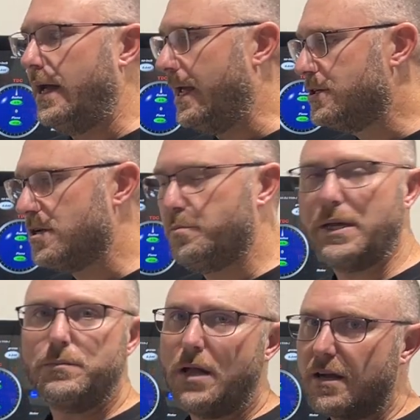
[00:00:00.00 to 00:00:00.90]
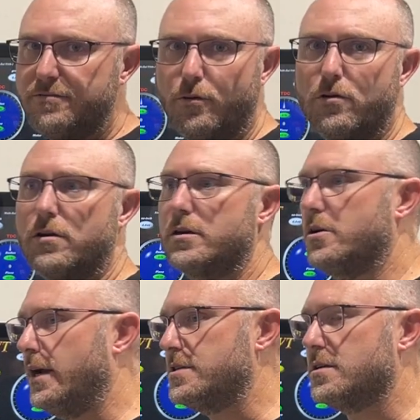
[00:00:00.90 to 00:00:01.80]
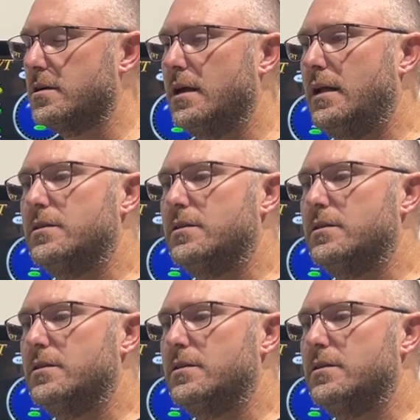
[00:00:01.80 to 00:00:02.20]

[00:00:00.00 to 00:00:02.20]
engine, big block Ford, Chrysler,